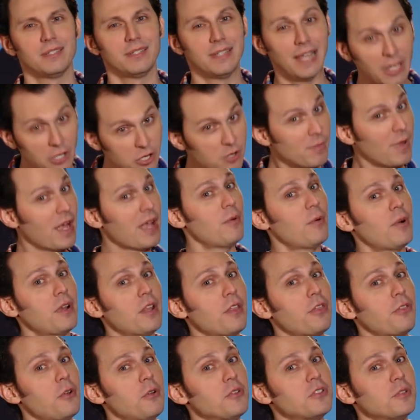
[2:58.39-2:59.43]
Now, you might want
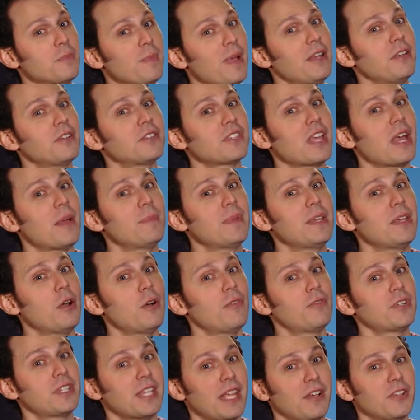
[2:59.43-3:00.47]
to throw tomatoes at me
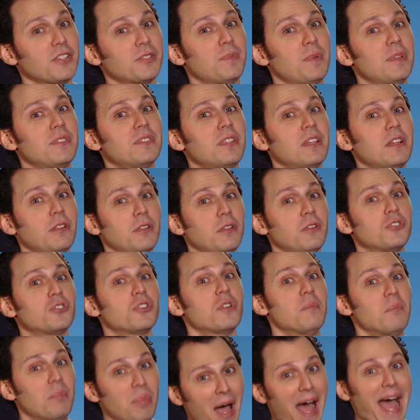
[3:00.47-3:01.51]
over TaleSpin's
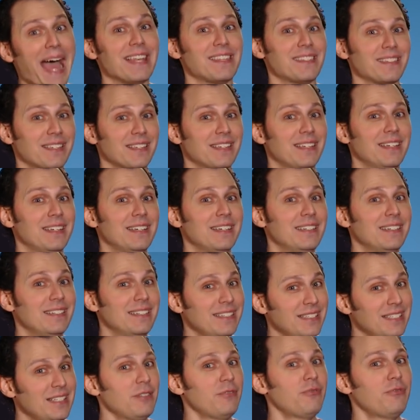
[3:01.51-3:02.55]
inclusion, but
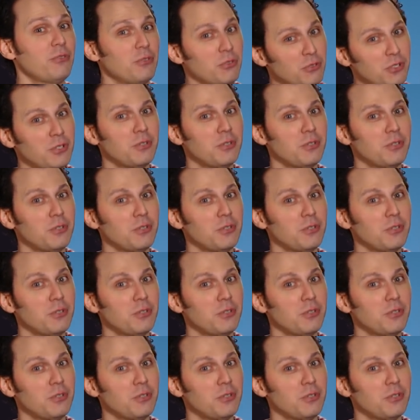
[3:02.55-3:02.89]
if you